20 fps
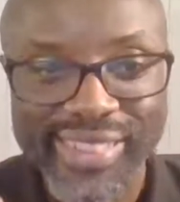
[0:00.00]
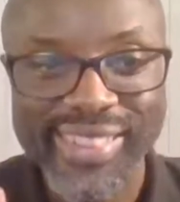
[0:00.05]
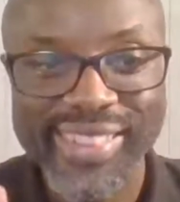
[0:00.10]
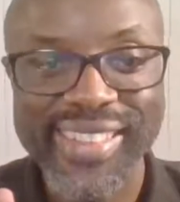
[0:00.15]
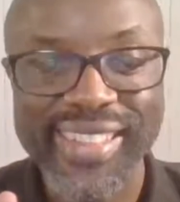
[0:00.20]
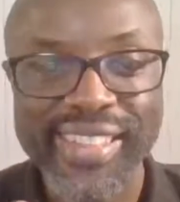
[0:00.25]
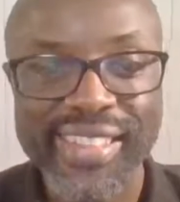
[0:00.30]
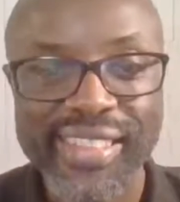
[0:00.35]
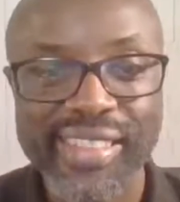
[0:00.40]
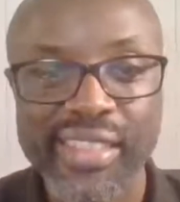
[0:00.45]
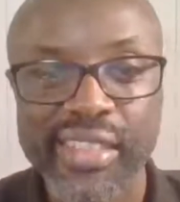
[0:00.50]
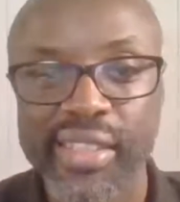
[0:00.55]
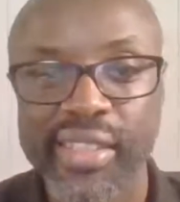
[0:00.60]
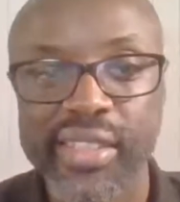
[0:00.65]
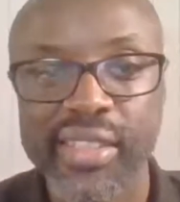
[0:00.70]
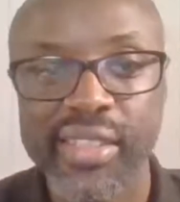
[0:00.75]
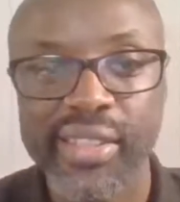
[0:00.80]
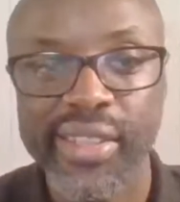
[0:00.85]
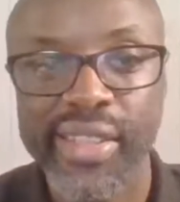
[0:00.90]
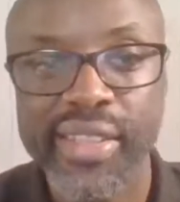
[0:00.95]
Yes,
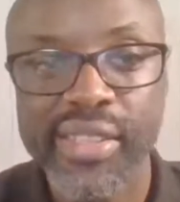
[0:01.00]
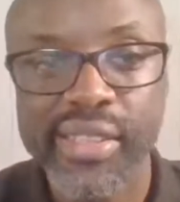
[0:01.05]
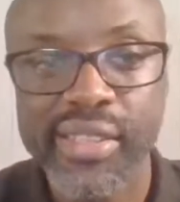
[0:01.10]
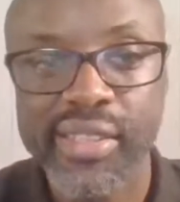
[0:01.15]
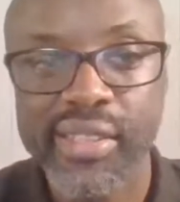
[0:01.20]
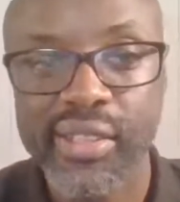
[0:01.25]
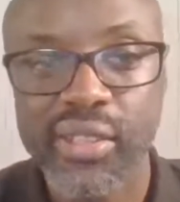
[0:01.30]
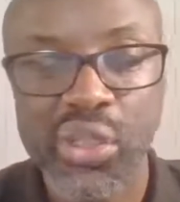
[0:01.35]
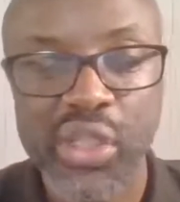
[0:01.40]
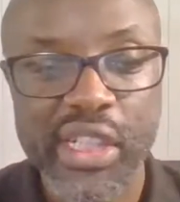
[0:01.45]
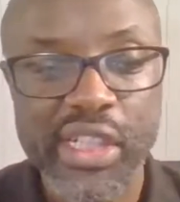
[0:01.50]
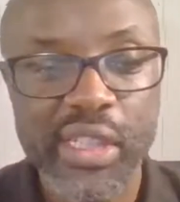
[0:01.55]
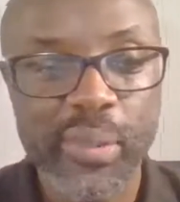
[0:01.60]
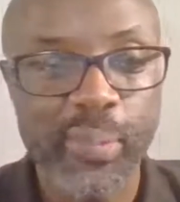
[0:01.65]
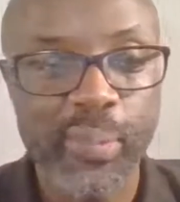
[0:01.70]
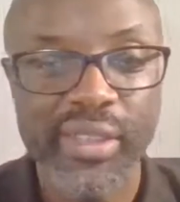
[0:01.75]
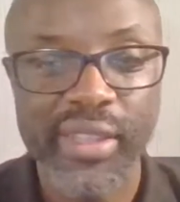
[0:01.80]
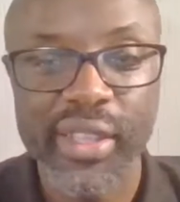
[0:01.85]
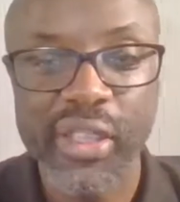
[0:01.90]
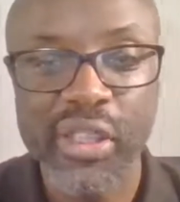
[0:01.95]
that's
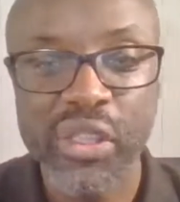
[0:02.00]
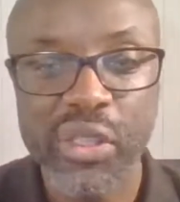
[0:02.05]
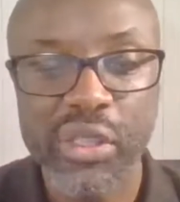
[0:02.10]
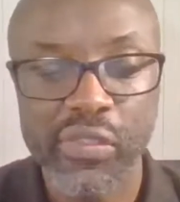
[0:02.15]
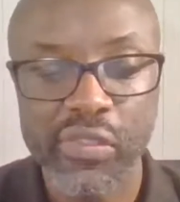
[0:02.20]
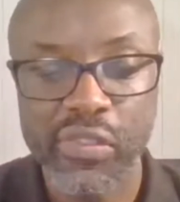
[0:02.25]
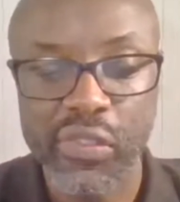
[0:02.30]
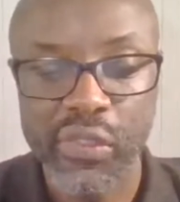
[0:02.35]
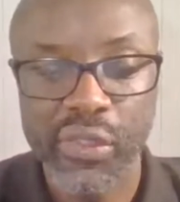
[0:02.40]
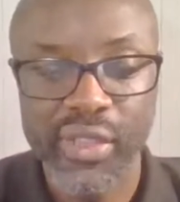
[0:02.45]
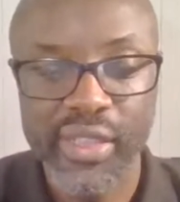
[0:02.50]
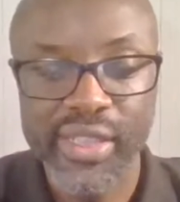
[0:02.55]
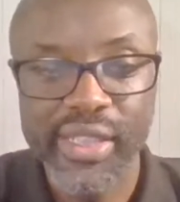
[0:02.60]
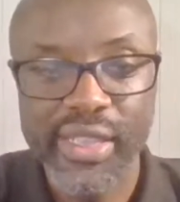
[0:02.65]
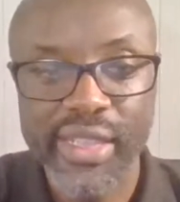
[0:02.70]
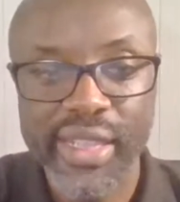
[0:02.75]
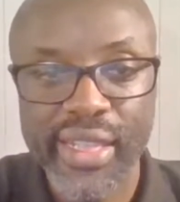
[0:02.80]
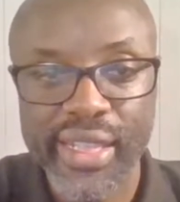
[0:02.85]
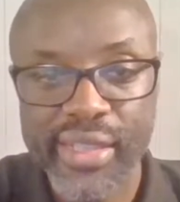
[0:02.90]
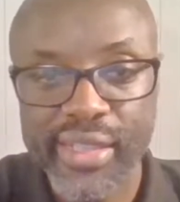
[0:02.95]
transportation for the
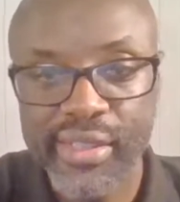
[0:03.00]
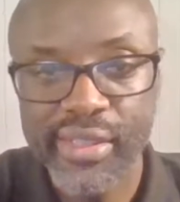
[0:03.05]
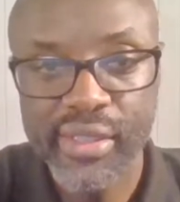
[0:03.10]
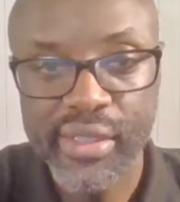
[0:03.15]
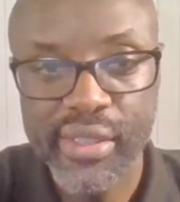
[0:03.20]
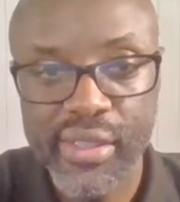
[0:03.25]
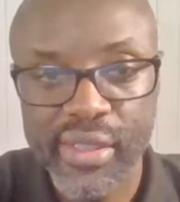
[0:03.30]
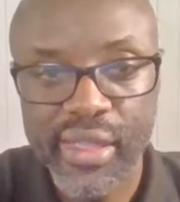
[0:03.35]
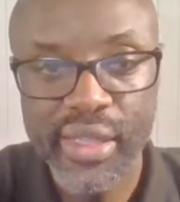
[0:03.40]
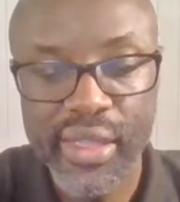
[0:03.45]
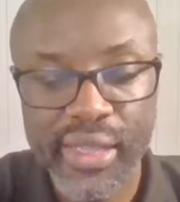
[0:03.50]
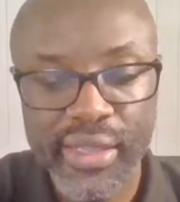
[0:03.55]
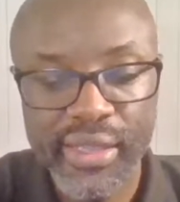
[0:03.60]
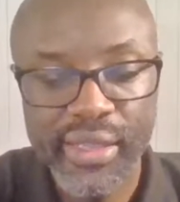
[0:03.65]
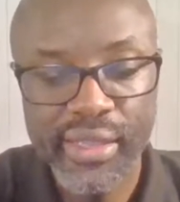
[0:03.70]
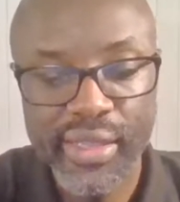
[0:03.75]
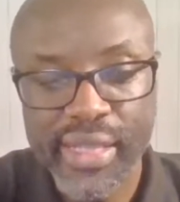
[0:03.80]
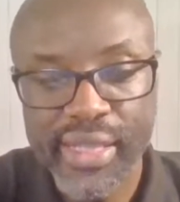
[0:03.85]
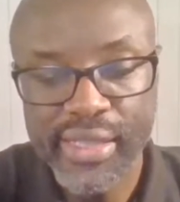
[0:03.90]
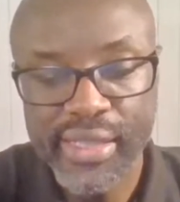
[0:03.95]
Zanhesians, and I
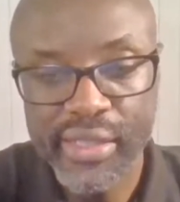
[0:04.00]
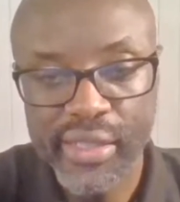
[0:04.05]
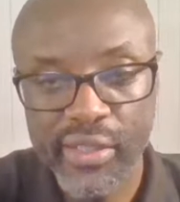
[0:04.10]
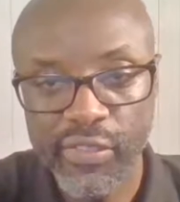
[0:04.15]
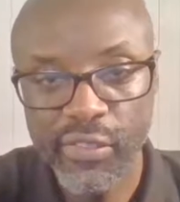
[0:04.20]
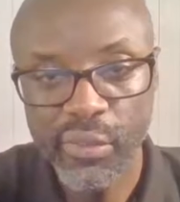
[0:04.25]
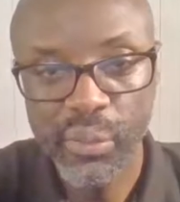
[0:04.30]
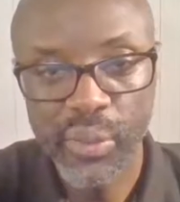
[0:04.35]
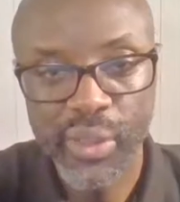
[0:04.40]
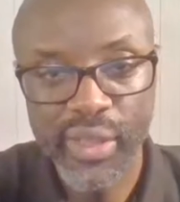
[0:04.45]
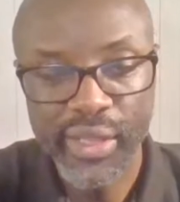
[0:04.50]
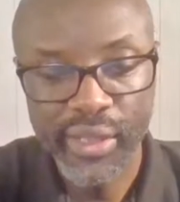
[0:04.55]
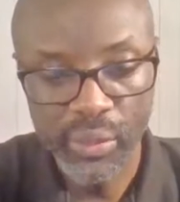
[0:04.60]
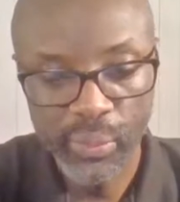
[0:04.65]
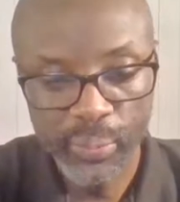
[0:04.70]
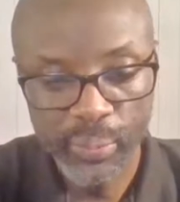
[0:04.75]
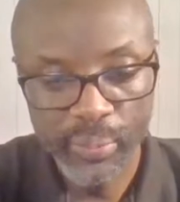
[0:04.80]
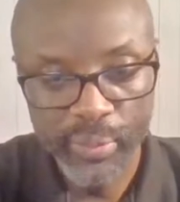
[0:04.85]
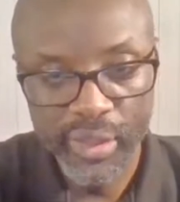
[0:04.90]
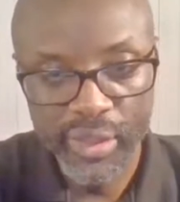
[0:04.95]
did ask if you'd like
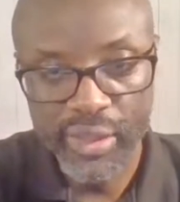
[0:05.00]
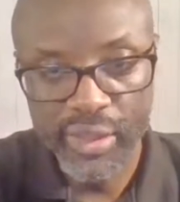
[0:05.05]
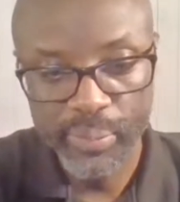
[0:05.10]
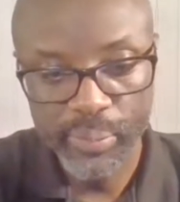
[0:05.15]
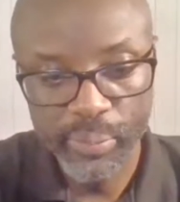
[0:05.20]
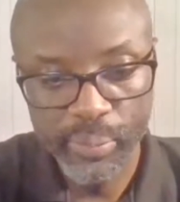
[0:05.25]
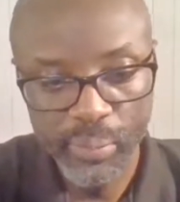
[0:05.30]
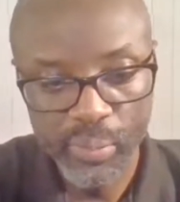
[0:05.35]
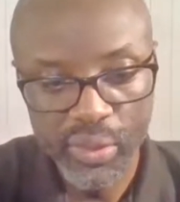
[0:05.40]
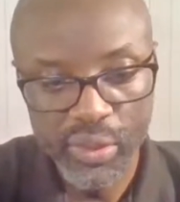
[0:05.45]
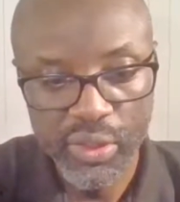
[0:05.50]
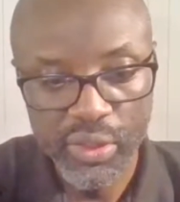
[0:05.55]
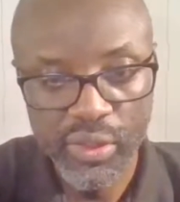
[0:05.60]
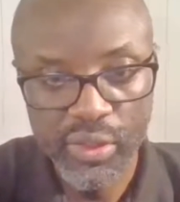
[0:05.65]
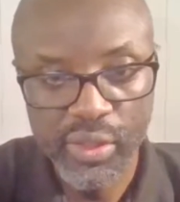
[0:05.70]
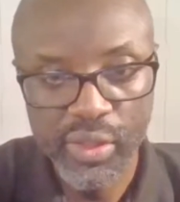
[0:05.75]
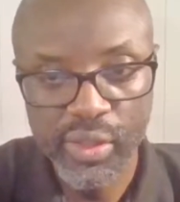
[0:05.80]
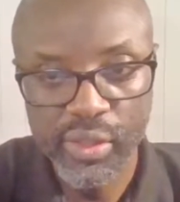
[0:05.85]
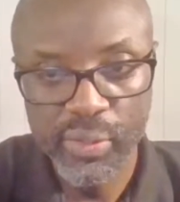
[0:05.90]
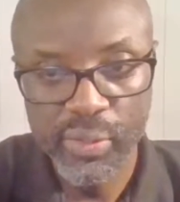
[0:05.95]
to meet them,
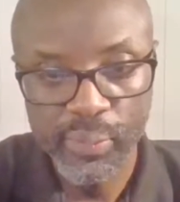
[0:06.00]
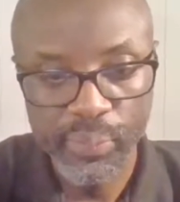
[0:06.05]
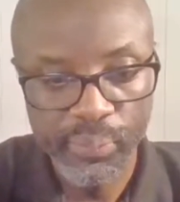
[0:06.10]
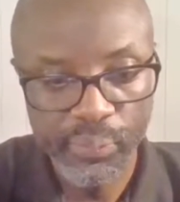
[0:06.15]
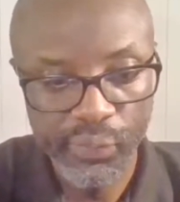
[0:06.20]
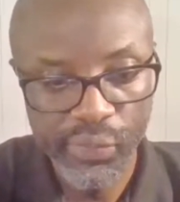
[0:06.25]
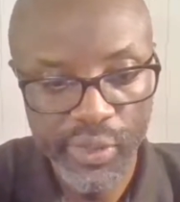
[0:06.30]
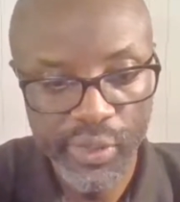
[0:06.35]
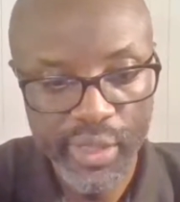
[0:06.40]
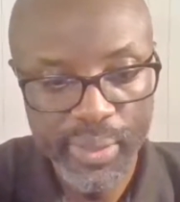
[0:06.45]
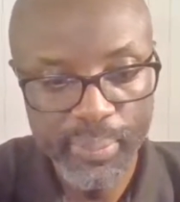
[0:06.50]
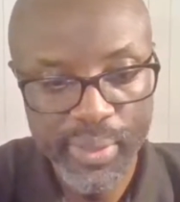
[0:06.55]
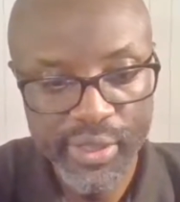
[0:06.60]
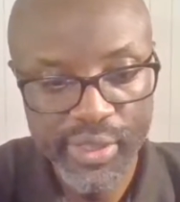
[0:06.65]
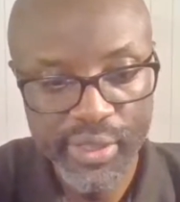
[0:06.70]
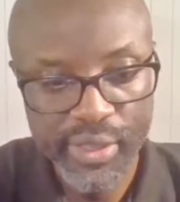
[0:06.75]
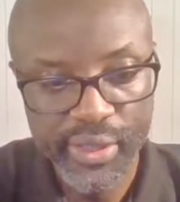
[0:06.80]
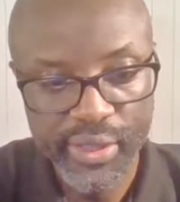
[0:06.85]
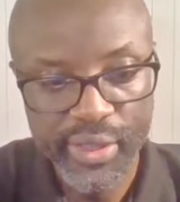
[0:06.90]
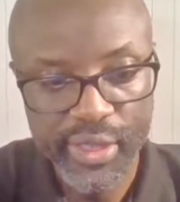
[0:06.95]
the
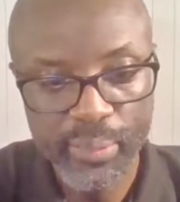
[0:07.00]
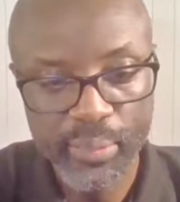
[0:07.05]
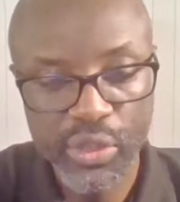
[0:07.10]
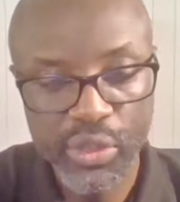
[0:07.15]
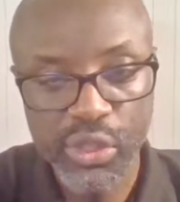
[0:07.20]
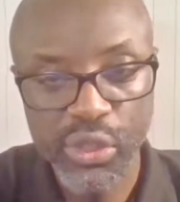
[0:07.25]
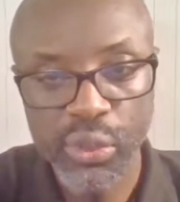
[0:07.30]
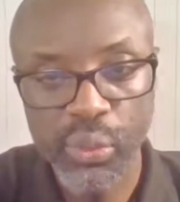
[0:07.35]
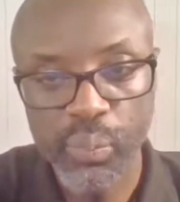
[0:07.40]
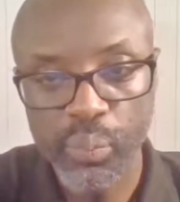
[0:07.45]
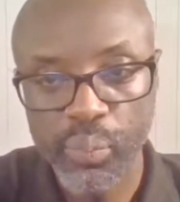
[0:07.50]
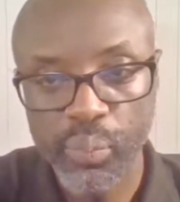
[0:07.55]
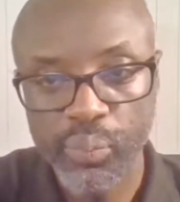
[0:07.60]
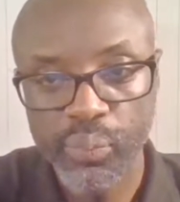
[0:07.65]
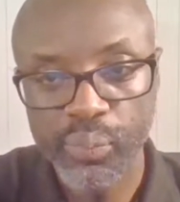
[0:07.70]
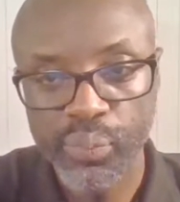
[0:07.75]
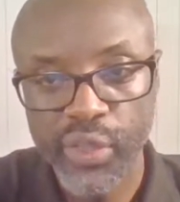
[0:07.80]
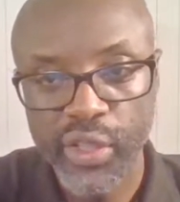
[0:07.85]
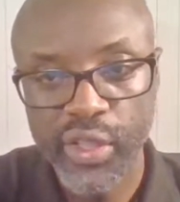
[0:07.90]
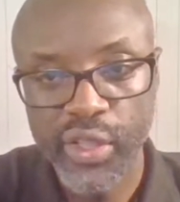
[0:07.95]
amazing team. So
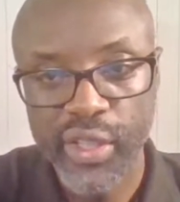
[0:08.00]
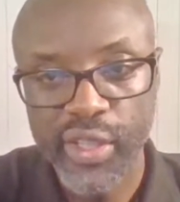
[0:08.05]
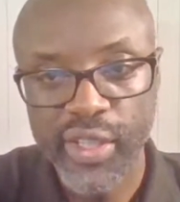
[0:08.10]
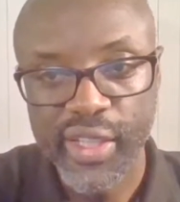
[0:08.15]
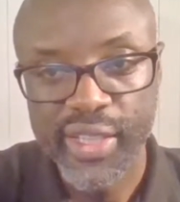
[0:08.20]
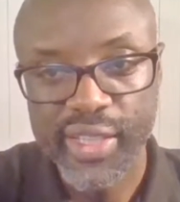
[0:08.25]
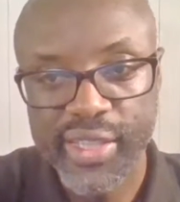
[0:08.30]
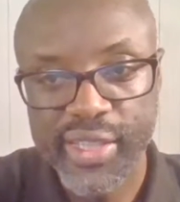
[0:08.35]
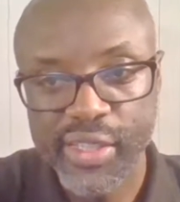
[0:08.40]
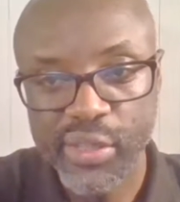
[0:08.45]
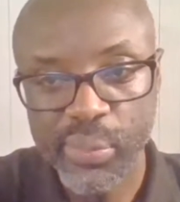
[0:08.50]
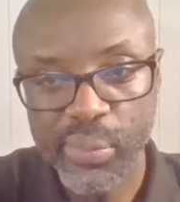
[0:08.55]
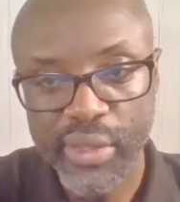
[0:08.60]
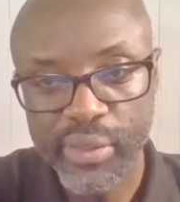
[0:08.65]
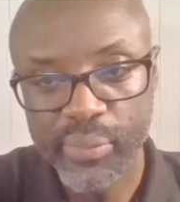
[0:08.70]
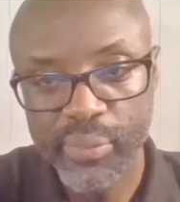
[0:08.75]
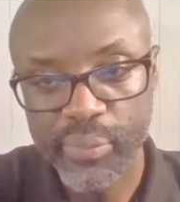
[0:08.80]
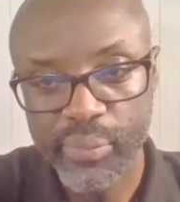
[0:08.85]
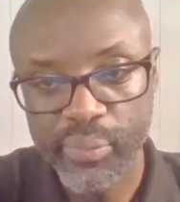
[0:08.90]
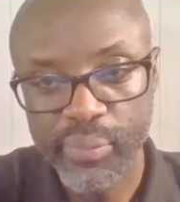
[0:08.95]
here's
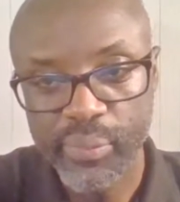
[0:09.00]
one.